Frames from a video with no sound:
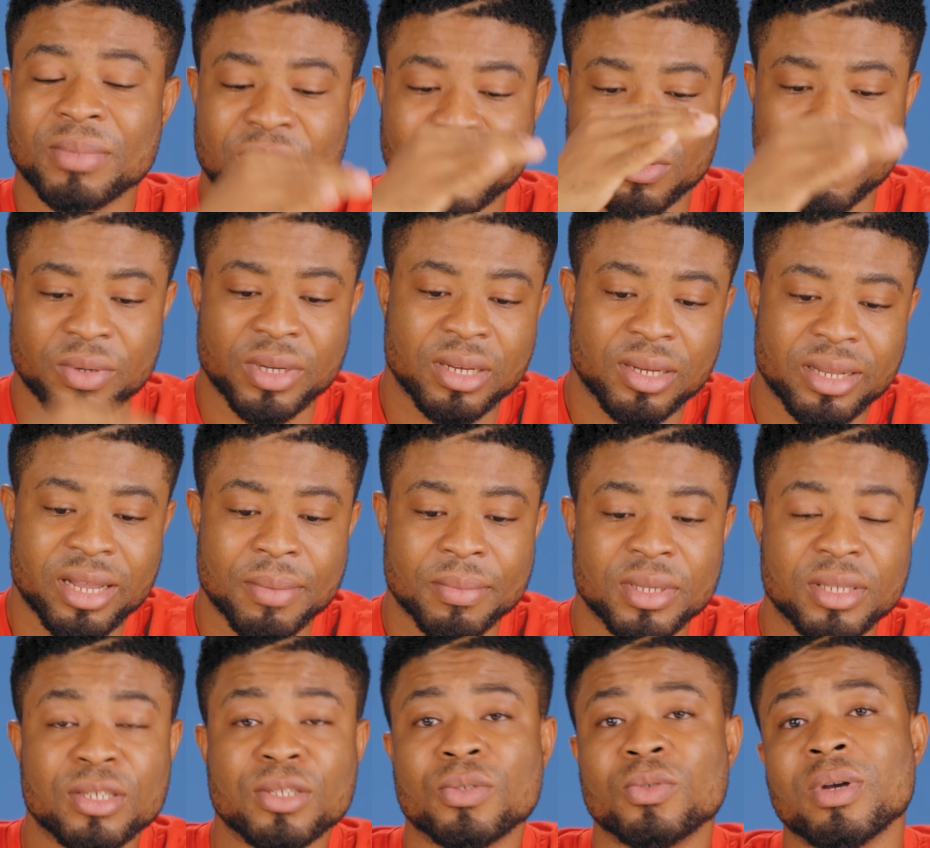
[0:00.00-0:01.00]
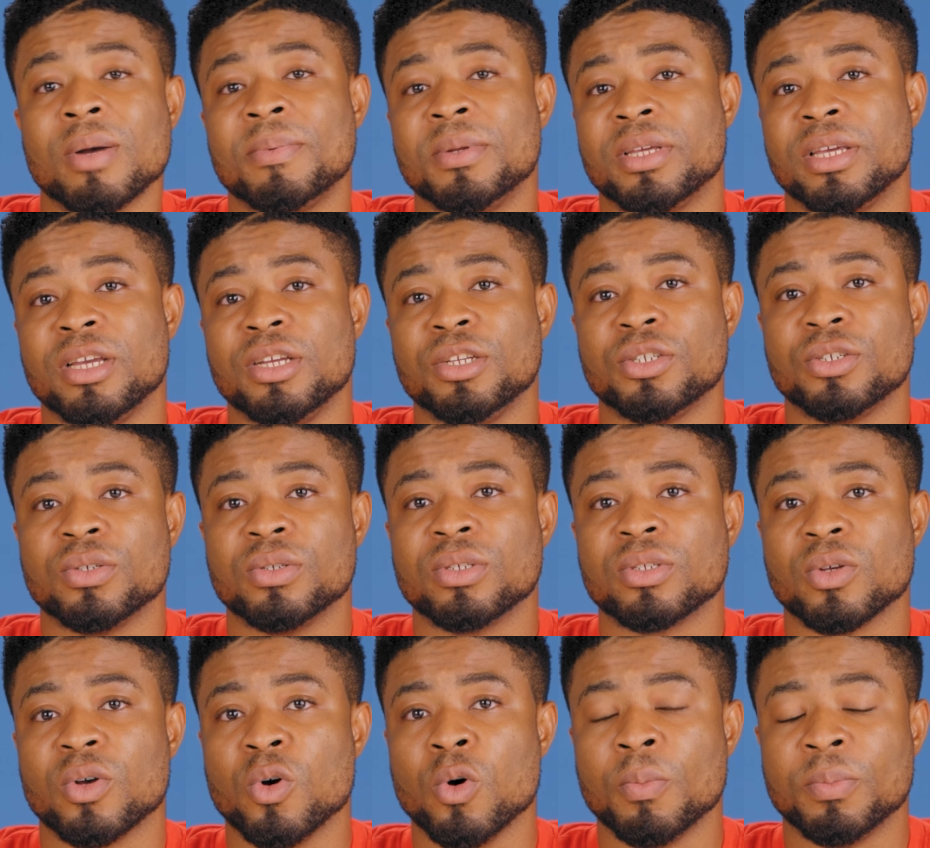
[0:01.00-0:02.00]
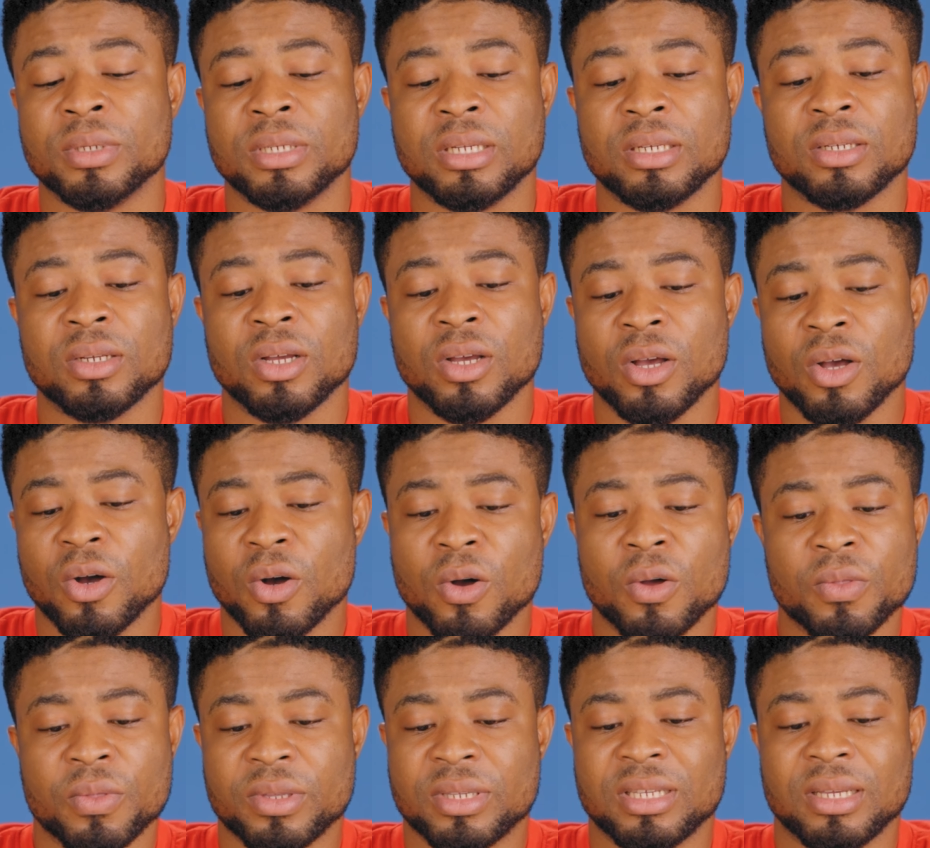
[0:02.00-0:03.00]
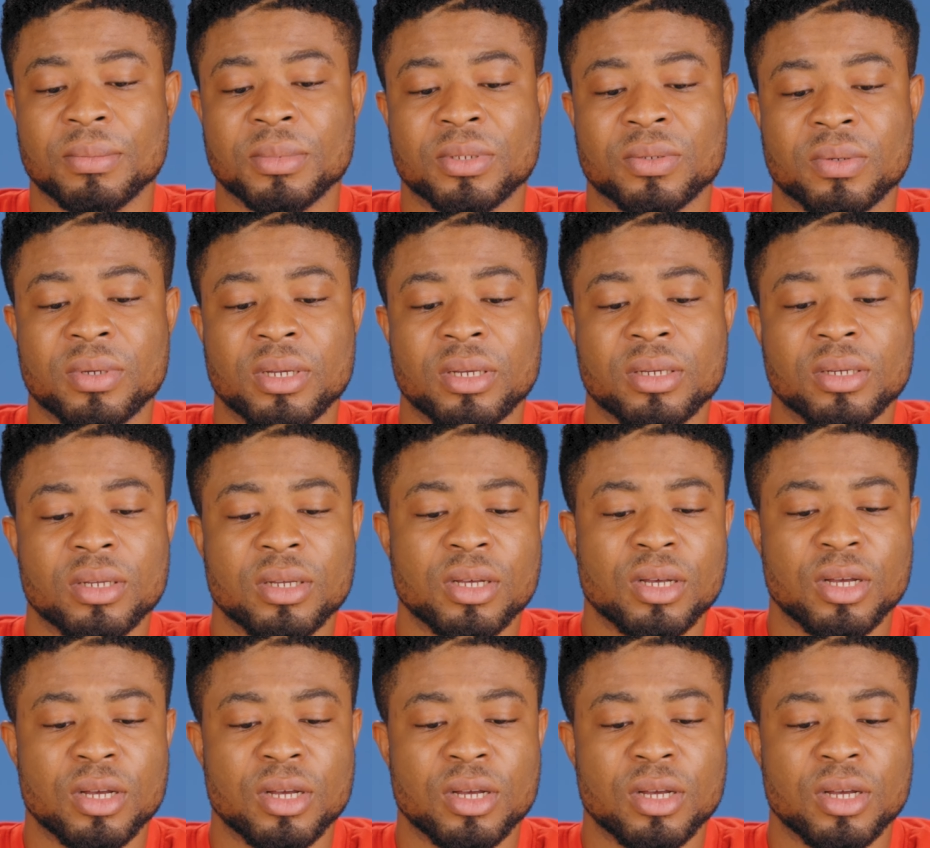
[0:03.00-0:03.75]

screen. That means two applications opening on the same screen.